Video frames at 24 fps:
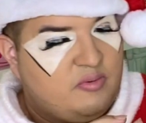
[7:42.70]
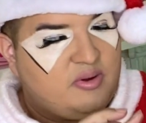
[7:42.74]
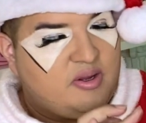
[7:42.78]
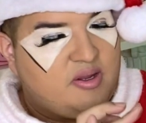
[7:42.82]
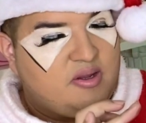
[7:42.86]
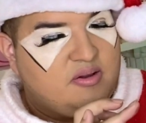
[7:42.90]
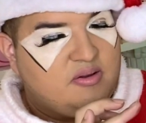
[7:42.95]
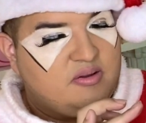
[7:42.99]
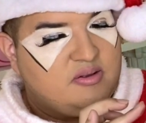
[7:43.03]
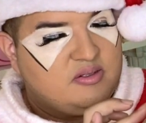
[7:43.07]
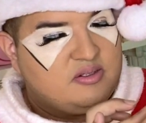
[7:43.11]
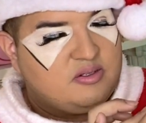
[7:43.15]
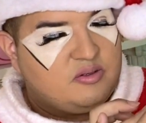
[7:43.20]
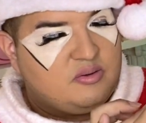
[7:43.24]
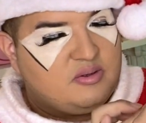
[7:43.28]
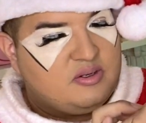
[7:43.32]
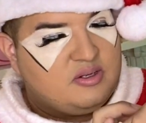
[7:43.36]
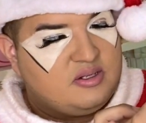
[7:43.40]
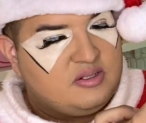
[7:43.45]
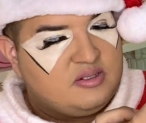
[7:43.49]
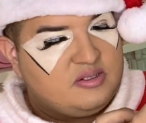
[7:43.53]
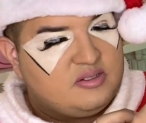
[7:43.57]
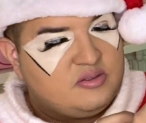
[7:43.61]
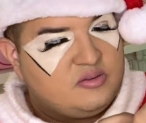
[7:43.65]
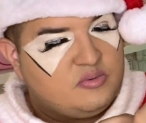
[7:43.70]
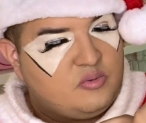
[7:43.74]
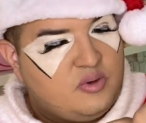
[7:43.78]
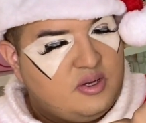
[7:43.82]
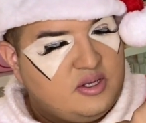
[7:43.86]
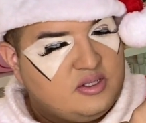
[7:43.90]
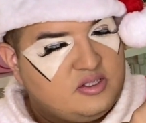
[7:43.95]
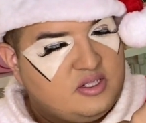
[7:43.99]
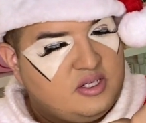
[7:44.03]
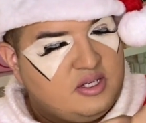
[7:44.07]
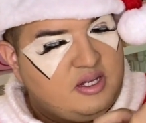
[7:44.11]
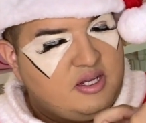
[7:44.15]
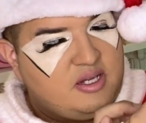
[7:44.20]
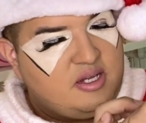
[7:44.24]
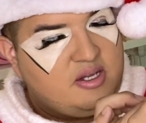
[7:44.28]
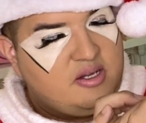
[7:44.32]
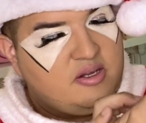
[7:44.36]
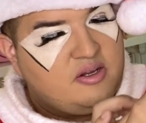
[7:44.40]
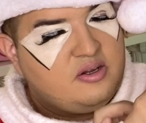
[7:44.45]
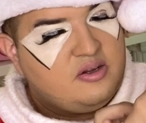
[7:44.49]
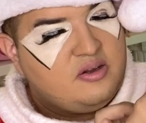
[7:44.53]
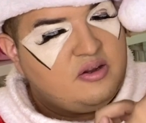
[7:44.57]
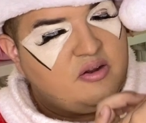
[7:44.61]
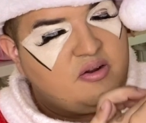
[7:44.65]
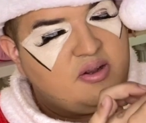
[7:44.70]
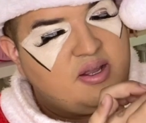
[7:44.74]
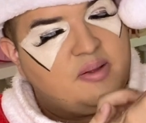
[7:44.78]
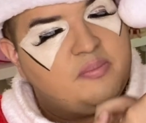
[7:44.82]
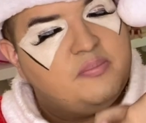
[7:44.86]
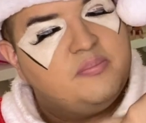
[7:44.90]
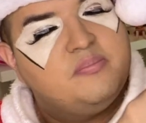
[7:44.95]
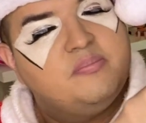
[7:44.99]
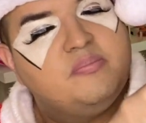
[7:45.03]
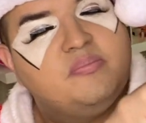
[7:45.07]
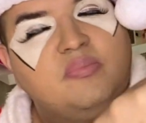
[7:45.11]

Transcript: here we go. So we're gonna swatch it here. Okay,